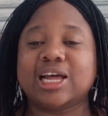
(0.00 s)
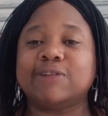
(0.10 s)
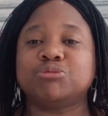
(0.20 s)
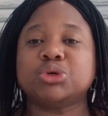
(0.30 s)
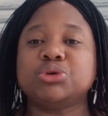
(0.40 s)

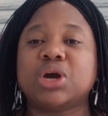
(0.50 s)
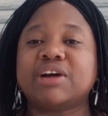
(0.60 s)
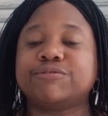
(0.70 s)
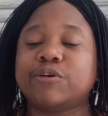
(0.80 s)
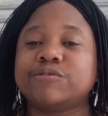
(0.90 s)
And so you
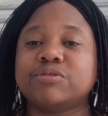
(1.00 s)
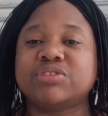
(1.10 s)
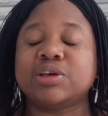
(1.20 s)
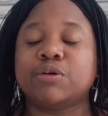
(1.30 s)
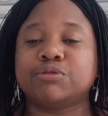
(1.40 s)
have
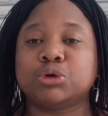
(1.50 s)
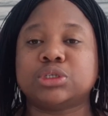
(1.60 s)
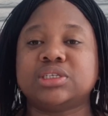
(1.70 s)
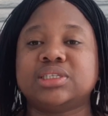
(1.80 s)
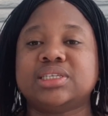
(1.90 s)
450 or
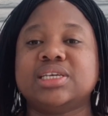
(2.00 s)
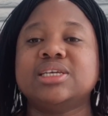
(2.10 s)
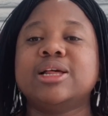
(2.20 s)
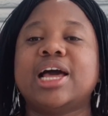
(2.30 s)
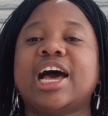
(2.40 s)

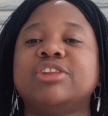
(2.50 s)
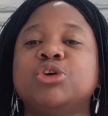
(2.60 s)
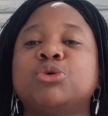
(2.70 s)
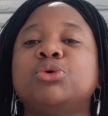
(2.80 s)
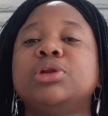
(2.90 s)
460 and
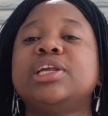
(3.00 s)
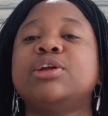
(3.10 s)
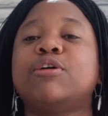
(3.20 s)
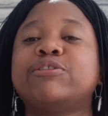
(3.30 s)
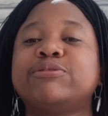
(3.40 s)
you're cooling
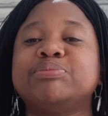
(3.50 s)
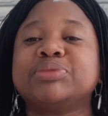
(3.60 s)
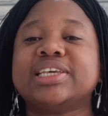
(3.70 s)
off